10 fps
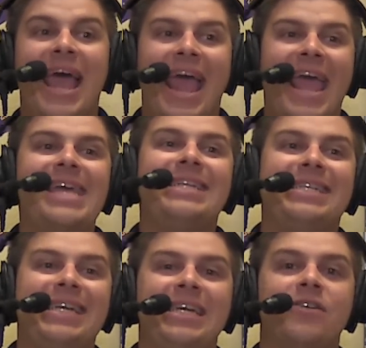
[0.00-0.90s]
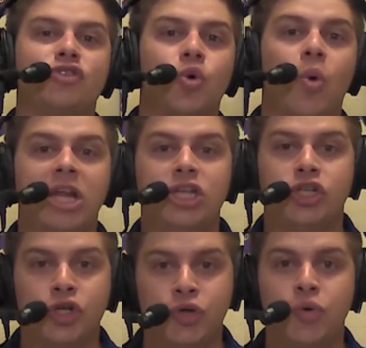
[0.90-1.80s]
18 of
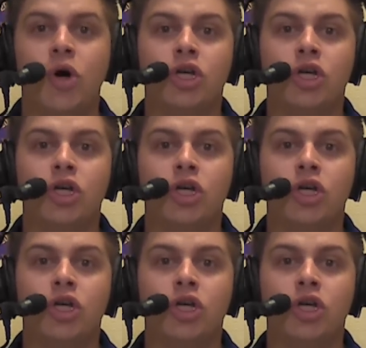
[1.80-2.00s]
22